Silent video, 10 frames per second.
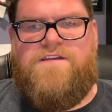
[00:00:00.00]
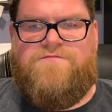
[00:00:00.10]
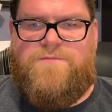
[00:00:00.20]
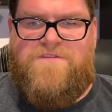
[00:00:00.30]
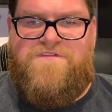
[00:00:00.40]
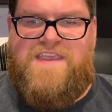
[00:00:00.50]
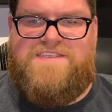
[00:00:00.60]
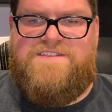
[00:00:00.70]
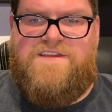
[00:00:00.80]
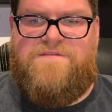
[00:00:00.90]
from the
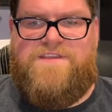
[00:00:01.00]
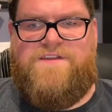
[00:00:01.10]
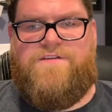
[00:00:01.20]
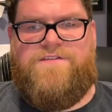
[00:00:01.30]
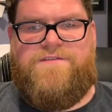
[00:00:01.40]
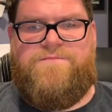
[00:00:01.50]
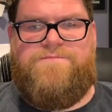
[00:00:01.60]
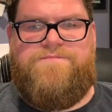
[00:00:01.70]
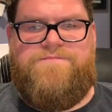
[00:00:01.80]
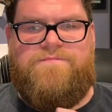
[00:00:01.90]
face of the earth.
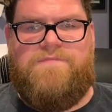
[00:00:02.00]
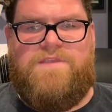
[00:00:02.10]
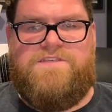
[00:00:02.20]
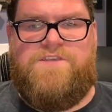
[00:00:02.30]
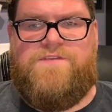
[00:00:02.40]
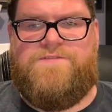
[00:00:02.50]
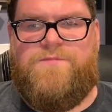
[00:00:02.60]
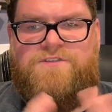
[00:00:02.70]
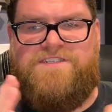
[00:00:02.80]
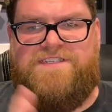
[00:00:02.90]
So this
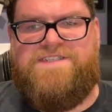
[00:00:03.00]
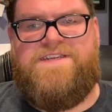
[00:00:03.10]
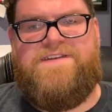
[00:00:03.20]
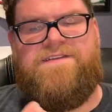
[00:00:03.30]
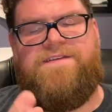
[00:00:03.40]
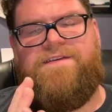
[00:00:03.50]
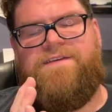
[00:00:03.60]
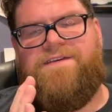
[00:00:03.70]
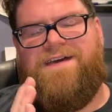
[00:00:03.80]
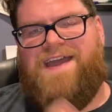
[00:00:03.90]
persistent
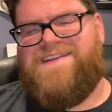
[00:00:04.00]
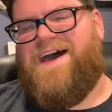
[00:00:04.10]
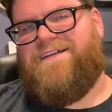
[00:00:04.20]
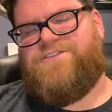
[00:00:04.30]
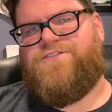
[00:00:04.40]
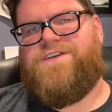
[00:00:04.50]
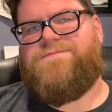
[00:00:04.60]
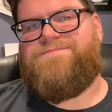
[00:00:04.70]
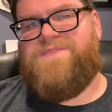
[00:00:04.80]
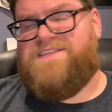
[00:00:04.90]
idolatry,
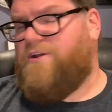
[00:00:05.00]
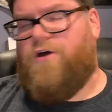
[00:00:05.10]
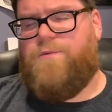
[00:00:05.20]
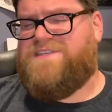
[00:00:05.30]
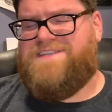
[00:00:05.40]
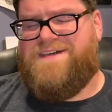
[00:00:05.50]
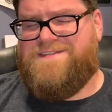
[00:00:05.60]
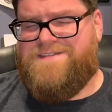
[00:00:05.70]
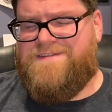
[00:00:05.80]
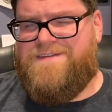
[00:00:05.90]
as it always
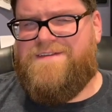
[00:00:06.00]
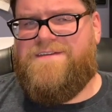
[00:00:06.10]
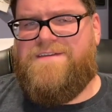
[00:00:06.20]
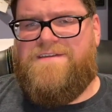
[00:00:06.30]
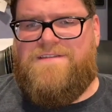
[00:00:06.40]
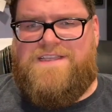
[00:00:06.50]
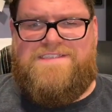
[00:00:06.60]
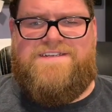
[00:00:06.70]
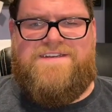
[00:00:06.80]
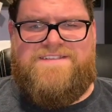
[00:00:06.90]
does,
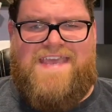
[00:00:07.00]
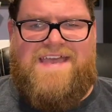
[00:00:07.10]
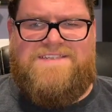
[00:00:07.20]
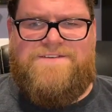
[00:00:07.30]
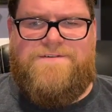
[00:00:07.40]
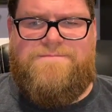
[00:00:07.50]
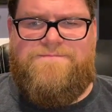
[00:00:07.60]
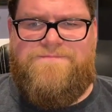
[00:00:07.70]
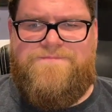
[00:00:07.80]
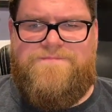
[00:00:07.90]
leads to disaster.
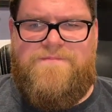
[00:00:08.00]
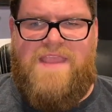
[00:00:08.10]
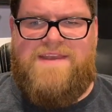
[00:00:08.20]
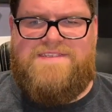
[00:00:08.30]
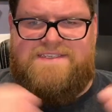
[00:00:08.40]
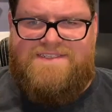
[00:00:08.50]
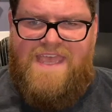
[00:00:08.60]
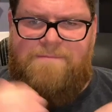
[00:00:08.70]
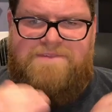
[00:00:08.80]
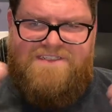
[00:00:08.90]
And his
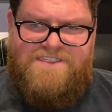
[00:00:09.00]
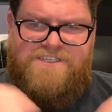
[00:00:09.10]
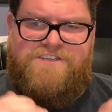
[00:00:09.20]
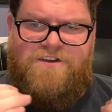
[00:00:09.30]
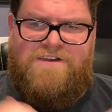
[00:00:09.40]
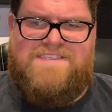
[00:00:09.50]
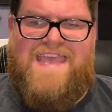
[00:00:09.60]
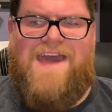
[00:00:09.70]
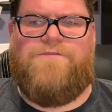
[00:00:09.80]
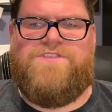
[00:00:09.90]
attempt to secure his
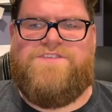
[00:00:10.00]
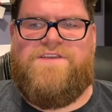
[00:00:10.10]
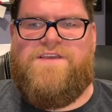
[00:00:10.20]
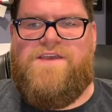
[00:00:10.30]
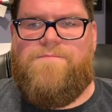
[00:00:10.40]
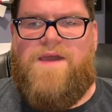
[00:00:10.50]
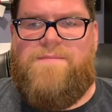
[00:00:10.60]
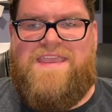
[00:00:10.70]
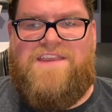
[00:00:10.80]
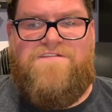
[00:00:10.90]
house by
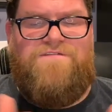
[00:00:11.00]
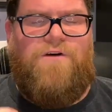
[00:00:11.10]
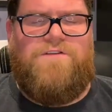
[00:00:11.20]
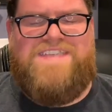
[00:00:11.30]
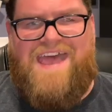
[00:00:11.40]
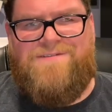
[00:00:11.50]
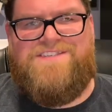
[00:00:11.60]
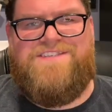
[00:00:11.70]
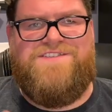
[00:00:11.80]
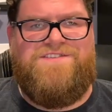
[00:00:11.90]
making false
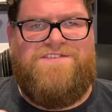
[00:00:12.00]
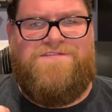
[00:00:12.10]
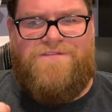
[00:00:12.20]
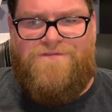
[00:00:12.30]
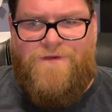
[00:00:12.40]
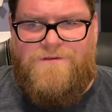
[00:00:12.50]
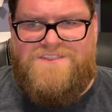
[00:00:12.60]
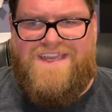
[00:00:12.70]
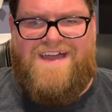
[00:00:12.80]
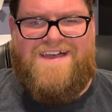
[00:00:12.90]
houses for false
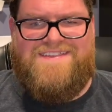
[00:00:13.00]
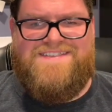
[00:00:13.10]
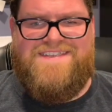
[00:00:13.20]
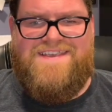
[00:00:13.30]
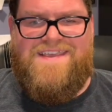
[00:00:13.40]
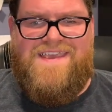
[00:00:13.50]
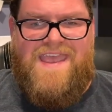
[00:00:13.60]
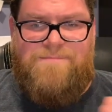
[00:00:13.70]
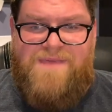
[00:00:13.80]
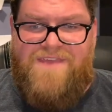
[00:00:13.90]
gods
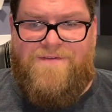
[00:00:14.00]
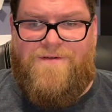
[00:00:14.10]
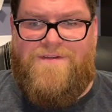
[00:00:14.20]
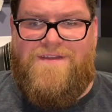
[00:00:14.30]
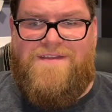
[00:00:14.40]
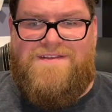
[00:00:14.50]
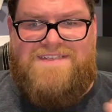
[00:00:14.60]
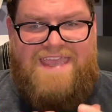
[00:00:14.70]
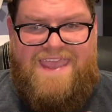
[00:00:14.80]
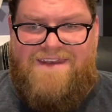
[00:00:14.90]
at Bethel,
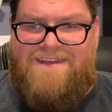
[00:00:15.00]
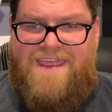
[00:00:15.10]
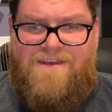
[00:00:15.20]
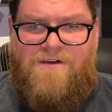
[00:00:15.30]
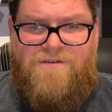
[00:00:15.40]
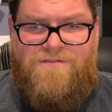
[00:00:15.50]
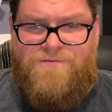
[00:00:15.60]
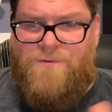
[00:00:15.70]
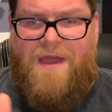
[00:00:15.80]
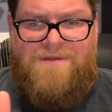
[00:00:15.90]
Dan, and
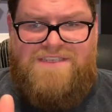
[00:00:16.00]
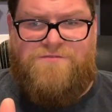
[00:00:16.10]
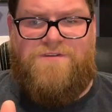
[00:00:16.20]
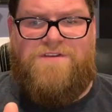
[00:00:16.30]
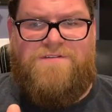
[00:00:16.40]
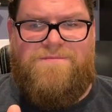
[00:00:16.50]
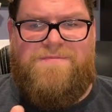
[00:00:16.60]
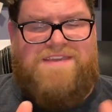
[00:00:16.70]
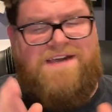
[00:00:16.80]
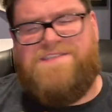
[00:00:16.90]
throughout Israel,
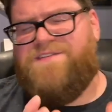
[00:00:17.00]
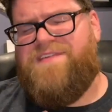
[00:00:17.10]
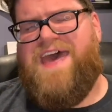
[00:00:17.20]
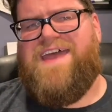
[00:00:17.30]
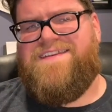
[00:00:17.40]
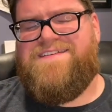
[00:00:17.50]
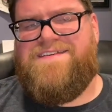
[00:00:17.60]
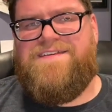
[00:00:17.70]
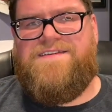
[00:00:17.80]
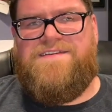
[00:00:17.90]
because of that,
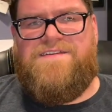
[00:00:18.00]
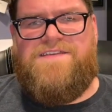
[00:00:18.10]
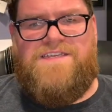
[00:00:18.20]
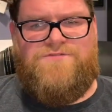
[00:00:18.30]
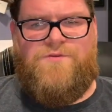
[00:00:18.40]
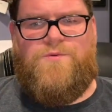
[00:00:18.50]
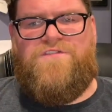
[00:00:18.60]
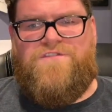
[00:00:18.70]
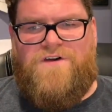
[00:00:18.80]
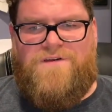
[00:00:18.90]
Israel will
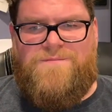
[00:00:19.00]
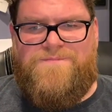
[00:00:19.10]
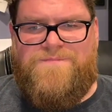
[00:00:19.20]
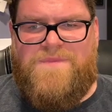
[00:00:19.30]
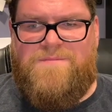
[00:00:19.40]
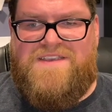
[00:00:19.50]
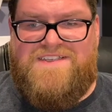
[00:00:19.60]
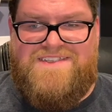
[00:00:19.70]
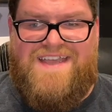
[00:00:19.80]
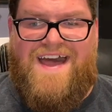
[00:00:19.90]
fall.
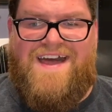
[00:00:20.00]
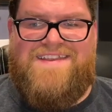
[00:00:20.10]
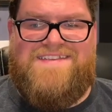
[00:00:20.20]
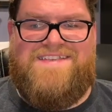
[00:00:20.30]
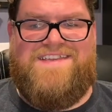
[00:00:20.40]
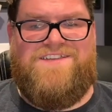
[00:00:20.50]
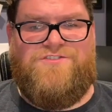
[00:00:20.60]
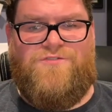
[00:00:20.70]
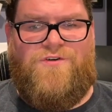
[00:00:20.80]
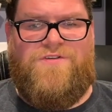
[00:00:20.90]
Because God is in
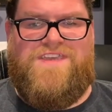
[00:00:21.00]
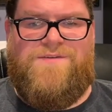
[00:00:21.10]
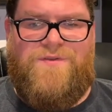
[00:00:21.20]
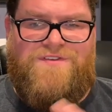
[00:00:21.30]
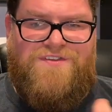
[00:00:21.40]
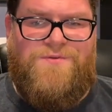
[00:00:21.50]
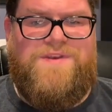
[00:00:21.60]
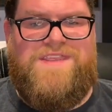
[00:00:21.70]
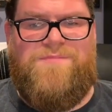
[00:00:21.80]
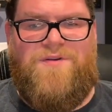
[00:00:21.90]
control. He will do what
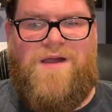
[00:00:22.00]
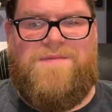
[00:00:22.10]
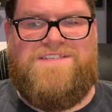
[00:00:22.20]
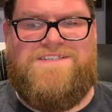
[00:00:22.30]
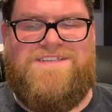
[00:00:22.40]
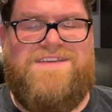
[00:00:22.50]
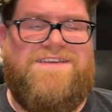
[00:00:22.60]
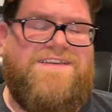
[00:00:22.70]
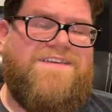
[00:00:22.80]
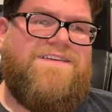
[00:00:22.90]
he promised.
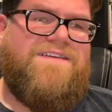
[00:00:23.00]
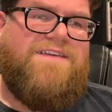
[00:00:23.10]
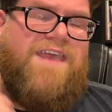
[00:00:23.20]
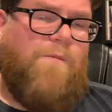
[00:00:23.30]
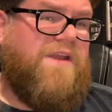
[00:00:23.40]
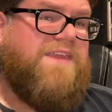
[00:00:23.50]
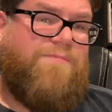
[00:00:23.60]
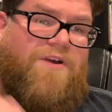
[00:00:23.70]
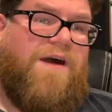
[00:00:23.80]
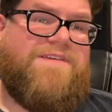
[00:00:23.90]
And what he
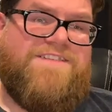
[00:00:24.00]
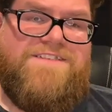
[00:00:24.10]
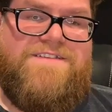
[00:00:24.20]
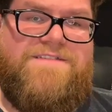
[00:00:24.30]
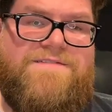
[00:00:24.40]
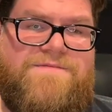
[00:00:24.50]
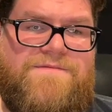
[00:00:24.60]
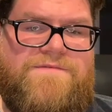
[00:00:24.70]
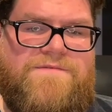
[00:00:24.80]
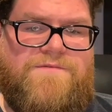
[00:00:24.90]
promised
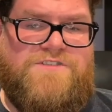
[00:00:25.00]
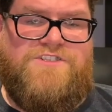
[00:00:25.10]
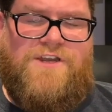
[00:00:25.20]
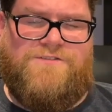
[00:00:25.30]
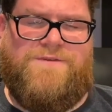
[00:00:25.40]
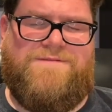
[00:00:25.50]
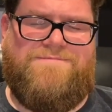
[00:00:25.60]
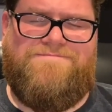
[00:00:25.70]
was judgment.